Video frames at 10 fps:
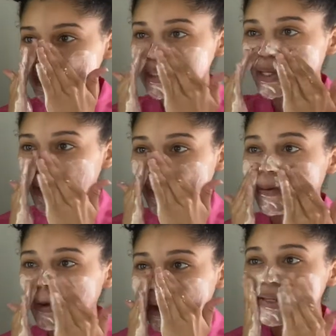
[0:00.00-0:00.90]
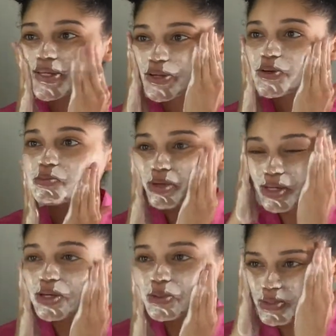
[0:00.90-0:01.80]
So a little bit
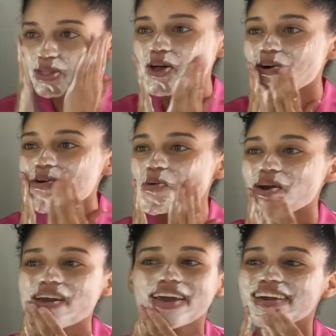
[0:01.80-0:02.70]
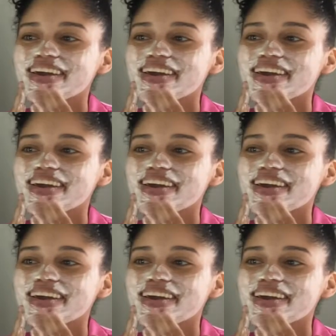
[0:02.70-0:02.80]
goes a long way.